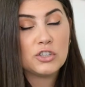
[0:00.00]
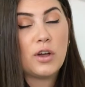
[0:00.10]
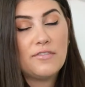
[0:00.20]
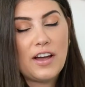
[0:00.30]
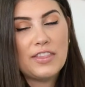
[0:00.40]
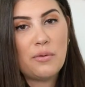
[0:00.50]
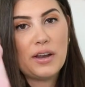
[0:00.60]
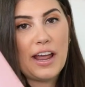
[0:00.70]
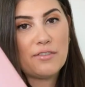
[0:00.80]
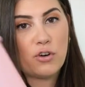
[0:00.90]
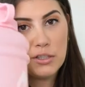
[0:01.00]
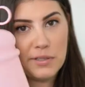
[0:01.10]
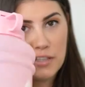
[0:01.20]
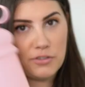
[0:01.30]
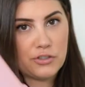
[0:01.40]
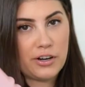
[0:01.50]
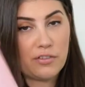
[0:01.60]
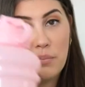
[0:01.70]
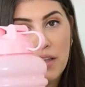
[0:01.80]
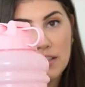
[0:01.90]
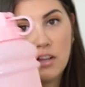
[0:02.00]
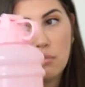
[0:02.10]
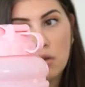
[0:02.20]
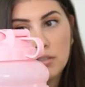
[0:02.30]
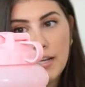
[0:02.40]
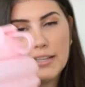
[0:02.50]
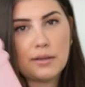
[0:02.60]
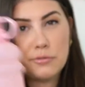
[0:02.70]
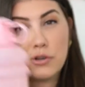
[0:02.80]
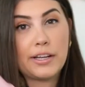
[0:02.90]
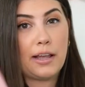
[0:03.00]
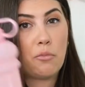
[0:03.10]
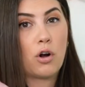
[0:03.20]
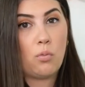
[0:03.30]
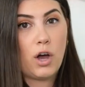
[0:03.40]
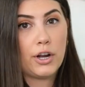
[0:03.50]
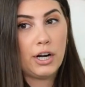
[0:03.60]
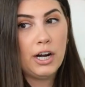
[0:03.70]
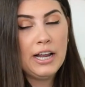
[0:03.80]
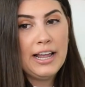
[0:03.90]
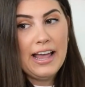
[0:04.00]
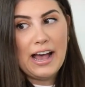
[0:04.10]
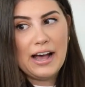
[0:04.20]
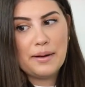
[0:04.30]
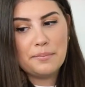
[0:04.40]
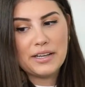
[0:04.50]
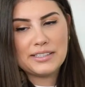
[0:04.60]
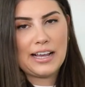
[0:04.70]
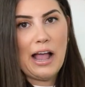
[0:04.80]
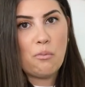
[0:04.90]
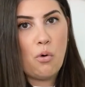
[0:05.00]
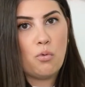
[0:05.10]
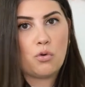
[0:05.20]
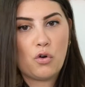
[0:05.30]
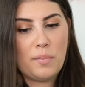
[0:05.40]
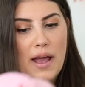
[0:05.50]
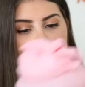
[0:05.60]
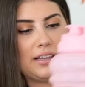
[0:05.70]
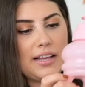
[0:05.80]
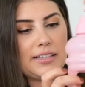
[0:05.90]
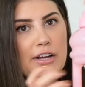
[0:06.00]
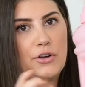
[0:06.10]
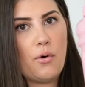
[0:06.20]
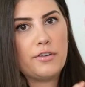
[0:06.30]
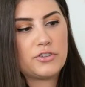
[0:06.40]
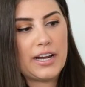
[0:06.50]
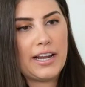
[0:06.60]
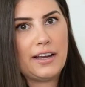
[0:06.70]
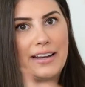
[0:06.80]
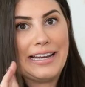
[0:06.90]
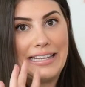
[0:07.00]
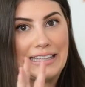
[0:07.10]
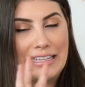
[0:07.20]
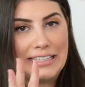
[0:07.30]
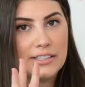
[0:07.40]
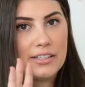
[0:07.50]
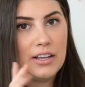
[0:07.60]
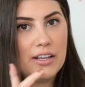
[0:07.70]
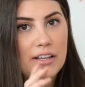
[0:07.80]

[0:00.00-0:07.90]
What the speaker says: So I find that when I force myself to drink from this on most days, I'm drinking more water because like I won't go to bed unless I know I've drank in at least